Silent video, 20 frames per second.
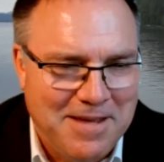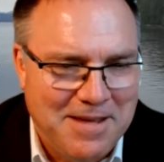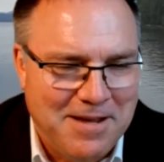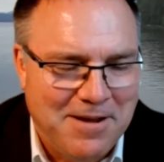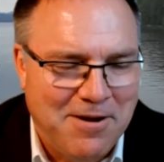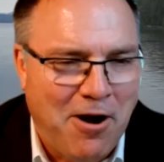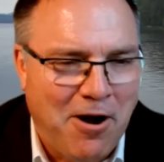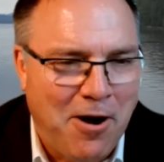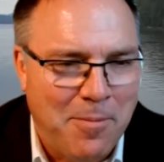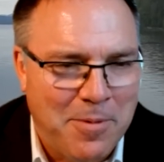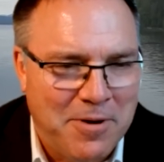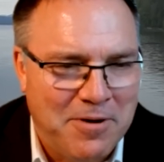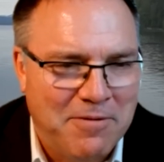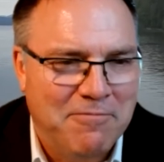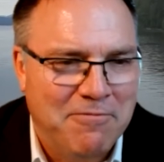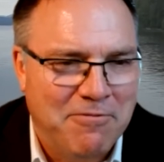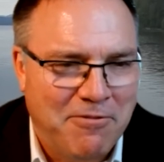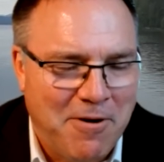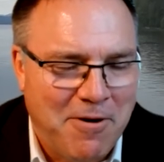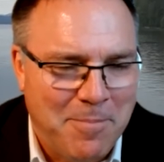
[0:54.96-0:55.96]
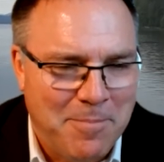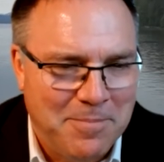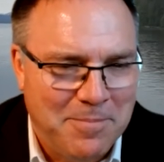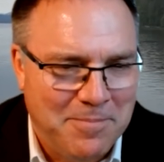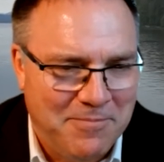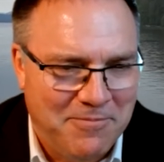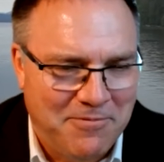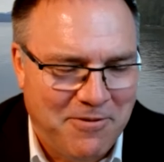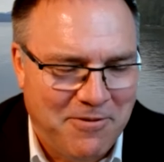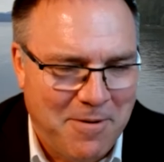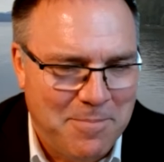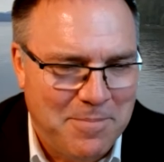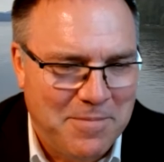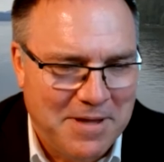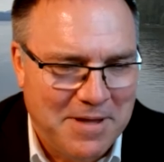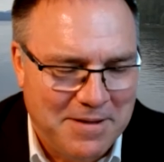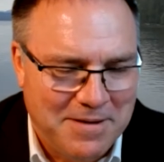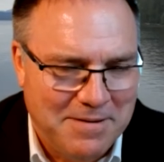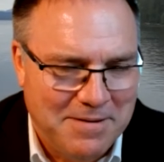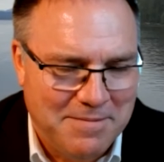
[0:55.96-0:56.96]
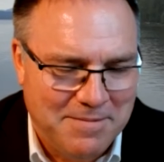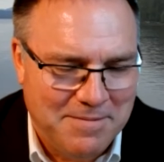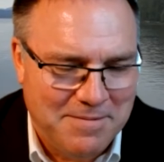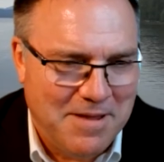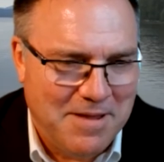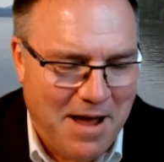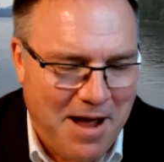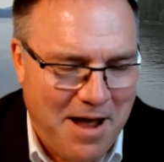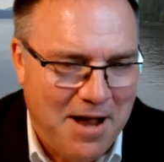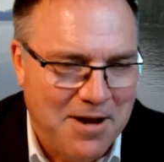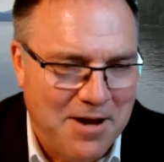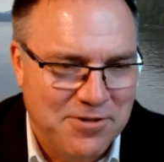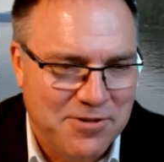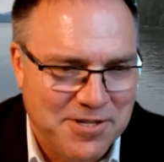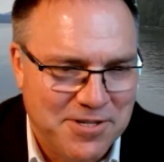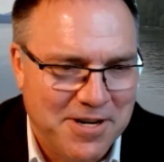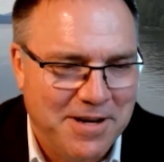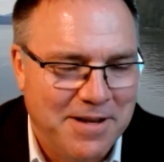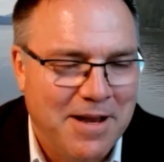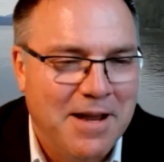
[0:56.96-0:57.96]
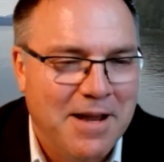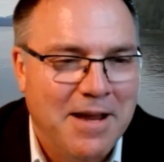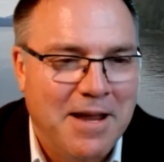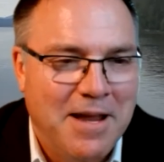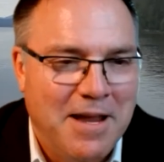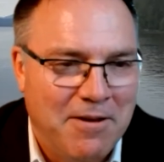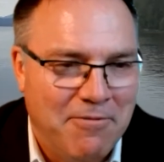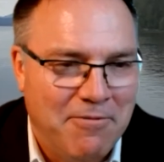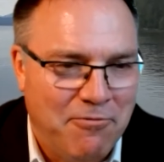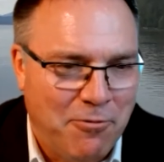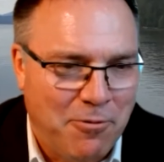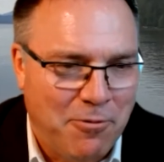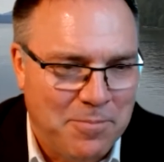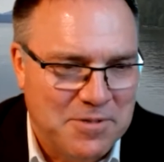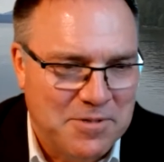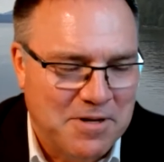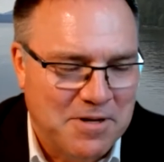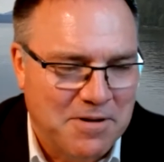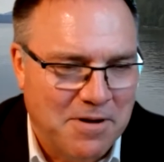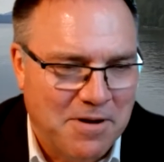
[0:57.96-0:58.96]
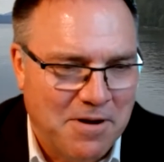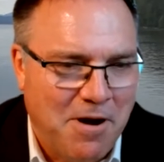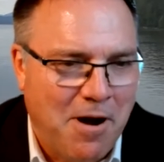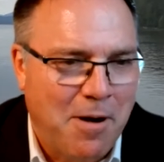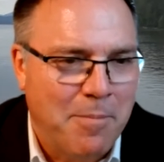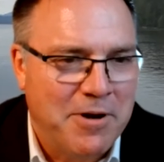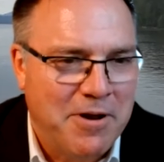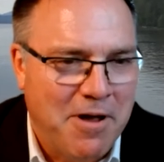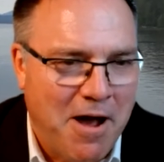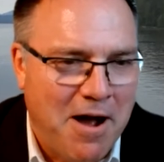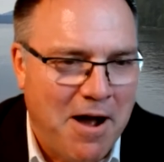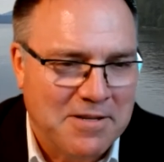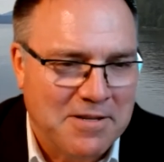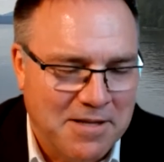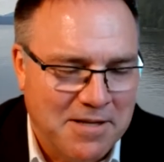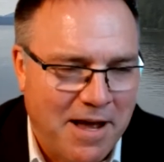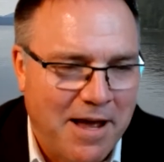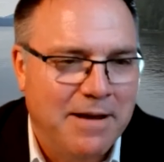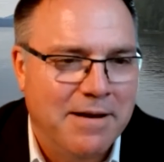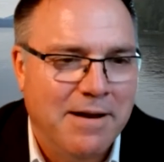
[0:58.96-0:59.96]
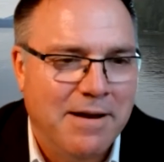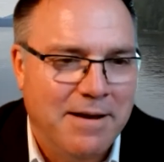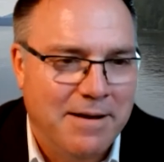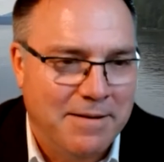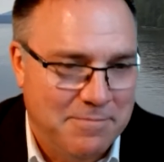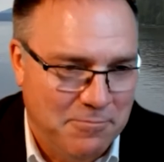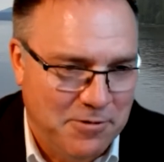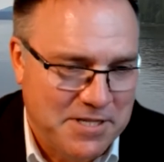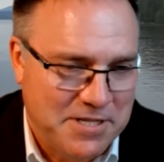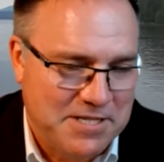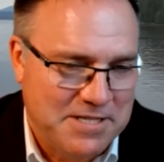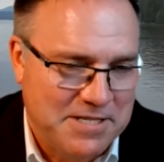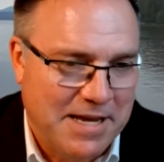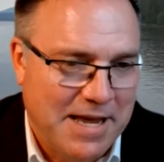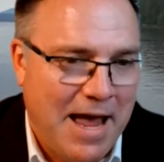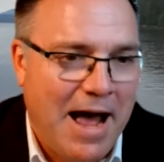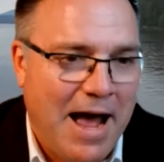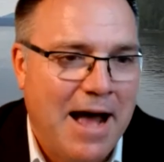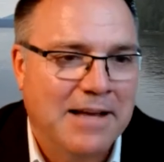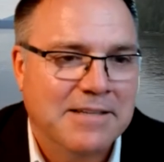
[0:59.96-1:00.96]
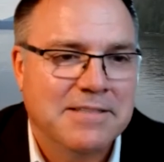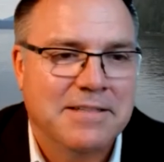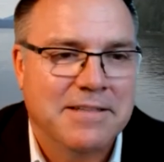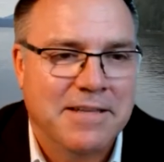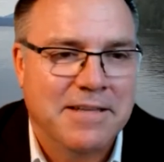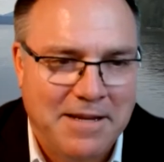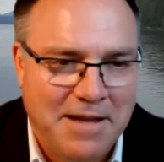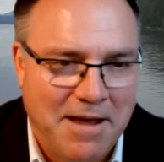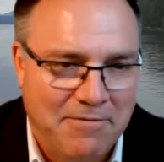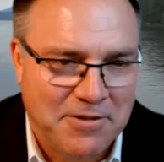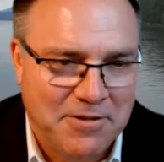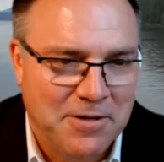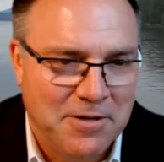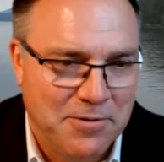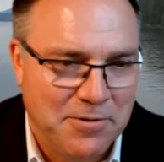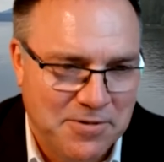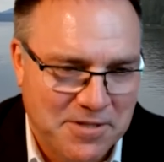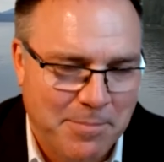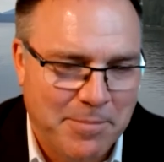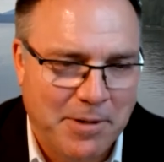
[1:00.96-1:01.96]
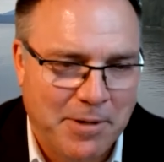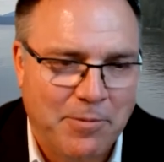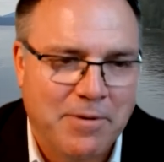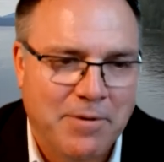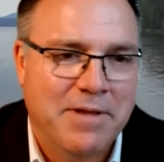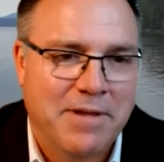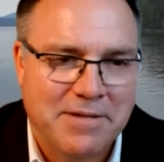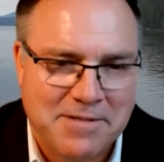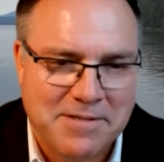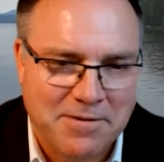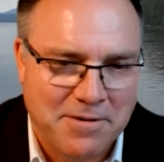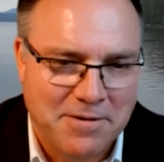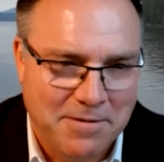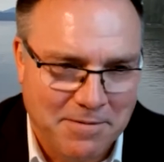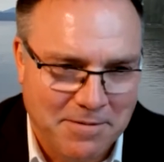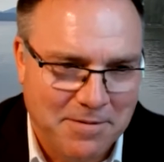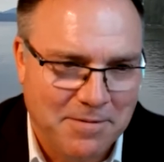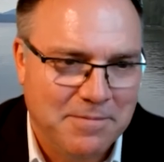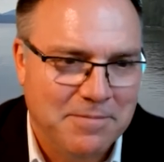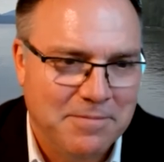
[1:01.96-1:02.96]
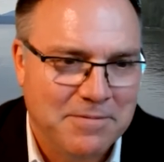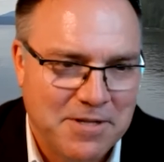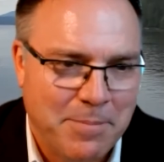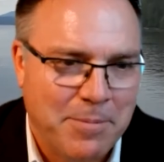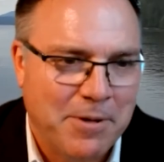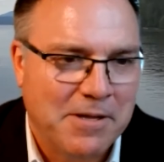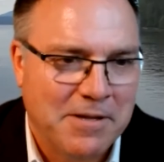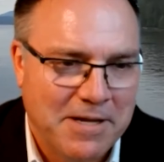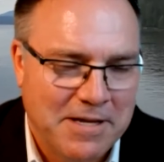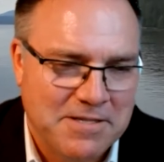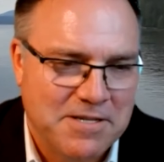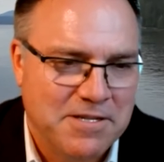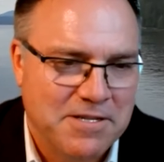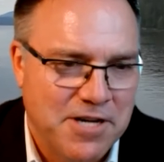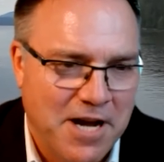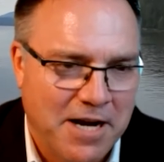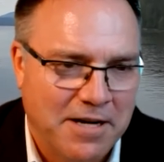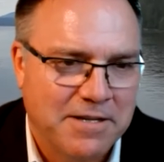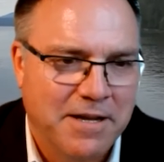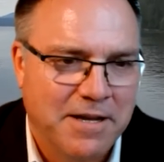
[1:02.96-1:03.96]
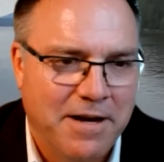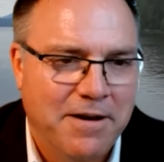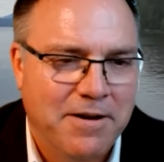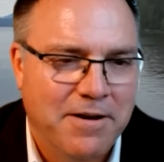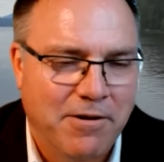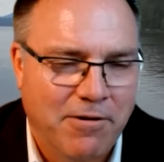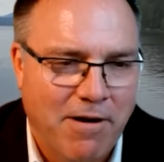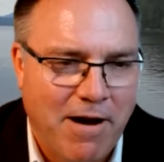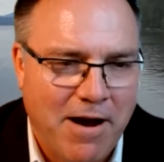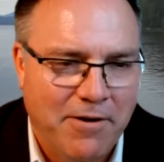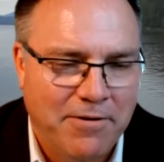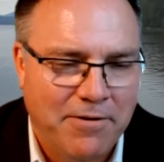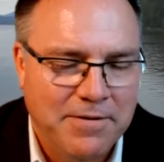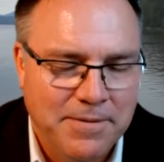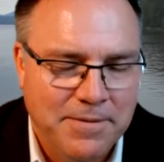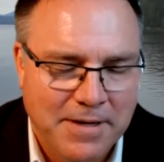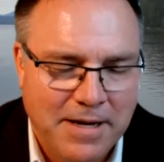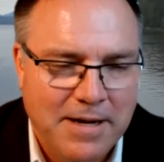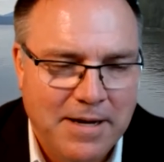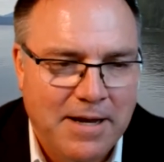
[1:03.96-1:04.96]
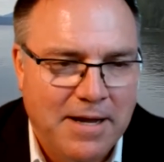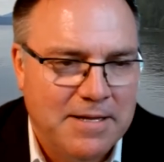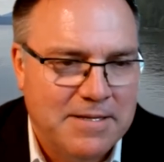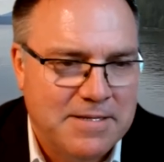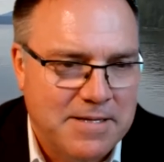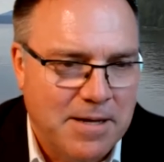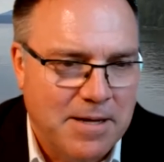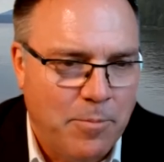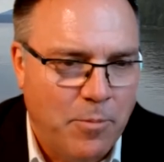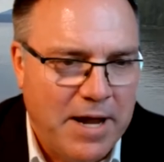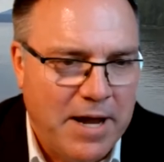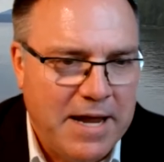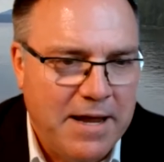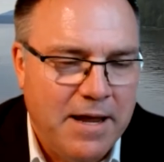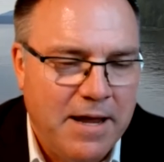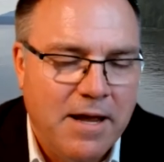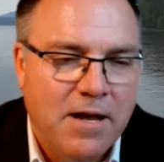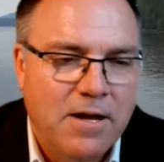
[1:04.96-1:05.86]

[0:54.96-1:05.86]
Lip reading: carbon from the hydrogen, it forms carbon dioxide, and which is a gas, and then you to do something with it. So typically it's injected underground in some way.